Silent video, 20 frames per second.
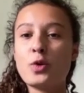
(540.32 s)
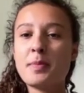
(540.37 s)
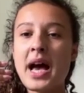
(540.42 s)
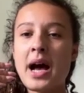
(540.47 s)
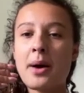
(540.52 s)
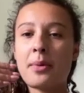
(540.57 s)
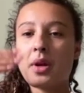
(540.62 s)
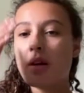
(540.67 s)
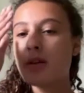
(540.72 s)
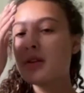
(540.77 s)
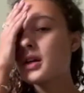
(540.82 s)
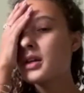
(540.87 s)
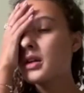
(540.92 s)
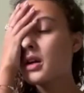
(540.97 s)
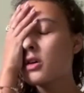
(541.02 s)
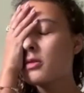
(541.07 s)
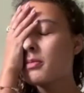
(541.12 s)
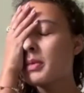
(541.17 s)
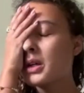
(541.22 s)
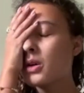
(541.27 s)
me out, and I was like,
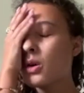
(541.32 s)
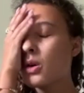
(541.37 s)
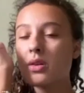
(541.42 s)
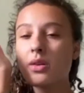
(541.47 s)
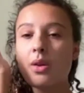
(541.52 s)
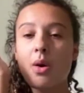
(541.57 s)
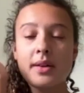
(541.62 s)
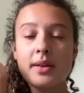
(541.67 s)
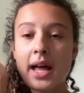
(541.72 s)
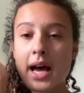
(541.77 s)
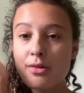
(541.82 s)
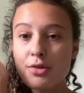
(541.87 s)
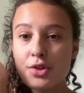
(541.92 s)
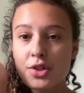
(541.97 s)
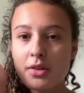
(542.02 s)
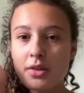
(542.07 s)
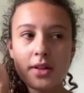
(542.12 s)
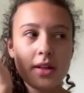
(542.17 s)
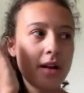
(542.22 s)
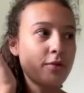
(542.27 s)
"Oh my God, not now,
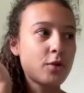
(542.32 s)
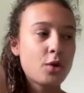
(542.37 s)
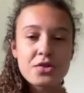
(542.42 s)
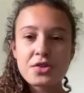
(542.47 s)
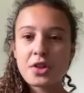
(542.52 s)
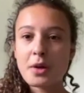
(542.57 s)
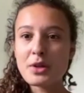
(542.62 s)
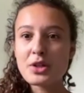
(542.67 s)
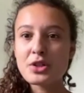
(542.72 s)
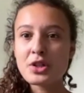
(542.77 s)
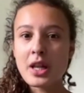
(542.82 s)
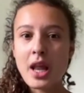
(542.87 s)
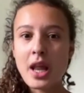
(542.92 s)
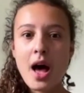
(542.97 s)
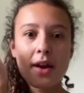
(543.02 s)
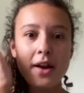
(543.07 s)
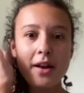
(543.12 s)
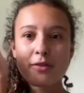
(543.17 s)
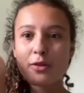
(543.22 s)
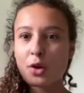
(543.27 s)
Julian! I've got so much to
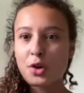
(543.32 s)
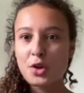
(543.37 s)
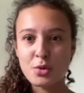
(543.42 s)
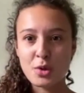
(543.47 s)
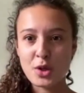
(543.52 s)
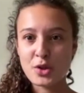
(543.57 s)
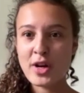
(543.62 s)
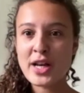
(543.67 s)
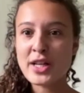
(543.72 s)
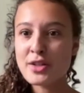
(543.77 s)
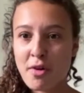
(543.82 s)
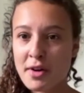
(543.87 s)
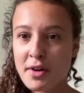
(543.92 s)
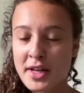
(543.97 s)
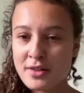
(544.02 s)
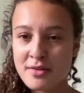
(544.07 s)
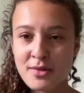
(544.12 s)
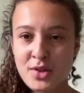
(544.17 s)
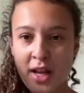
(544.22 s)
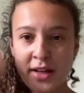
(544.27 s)
learn, and I've got to do a dress run
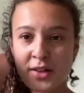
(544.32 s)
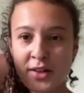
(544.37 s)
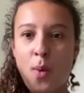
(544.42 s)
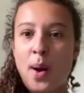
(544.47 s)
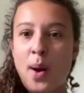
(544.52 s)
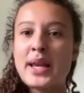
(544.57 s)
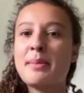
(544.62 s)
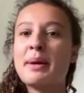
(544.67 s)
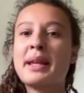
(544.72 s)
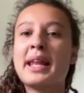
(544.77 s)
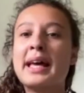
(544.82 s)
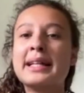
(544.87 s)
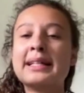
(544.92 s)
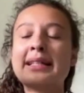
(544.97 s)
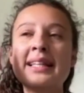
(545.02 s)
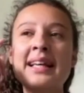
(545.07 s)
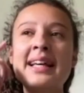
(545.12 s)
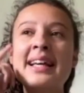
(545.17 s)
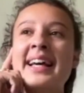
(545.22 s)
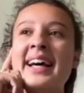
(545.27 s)
in like 20
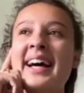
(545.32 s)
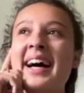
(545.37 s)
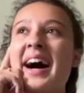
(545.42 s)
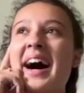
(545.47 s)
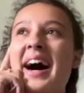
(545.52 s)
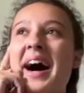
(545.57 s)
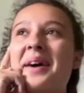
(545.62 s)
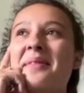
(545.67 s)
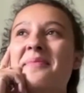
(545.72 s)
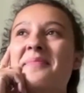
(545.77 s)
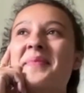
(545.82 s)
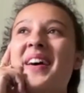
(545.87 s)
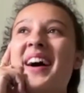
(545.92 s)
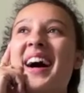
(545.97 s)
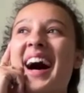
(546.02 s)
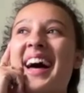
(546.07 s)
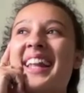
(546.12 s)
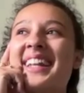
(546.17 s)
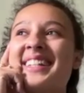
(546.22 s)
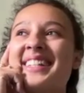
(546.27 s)
minutes."
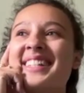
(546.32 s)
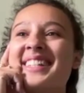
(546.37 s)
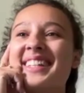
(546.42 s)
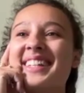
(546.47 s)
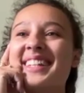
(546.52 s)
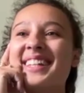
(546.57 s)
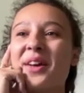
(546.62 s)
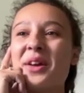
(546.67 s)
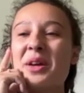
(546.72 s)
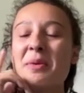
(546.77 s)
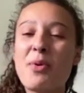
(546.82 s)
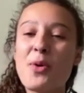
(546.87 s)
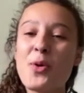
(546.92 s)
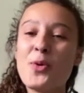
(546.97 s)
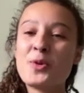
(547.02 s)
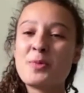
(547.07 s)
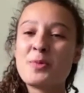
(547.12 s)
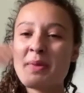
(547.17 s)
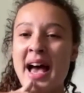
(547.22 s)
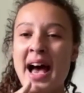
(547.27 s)
And yeah, he
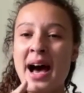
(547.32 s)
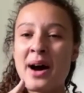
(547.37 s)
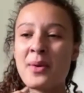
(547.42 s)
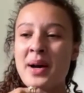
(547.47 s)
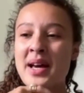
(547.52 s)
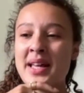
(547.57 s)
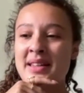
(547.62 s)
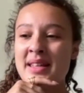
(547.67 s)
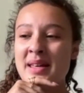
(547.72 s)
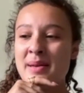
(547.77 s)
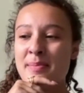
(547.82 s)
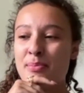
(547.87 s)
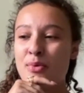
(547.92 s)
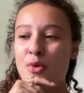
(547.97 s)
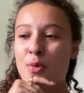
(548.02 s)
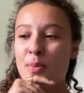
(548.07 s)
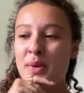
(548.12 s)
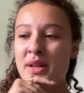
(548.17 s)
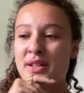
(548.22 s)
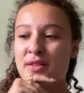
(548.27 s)
pulled me out and he
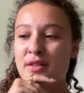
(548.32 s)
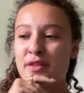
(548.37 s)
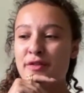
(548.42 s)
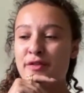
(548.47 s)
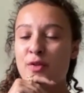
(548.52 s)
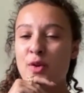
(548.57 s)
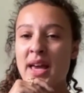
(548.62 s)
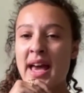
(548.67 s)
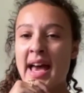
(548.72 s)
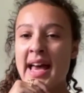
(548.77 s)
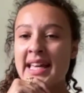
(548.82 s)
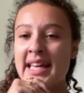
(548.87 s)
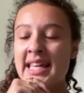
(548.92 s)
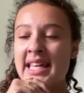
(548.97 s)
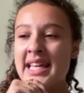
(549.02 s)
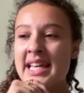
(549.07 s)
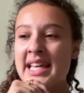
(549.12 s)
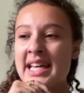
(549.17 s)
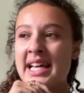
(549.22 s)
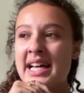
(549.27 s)
brought me into the foyer.
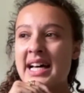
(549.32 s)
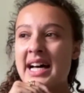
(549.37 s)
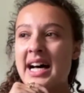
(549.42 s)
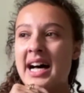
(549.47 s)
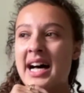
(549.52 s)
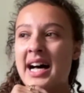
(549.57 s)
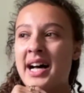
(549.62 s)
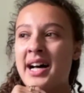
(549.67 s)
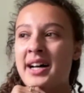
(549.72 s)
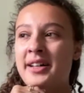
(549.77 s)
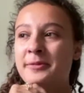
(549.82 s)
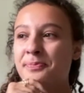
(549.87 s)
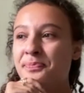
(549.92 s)
Uh,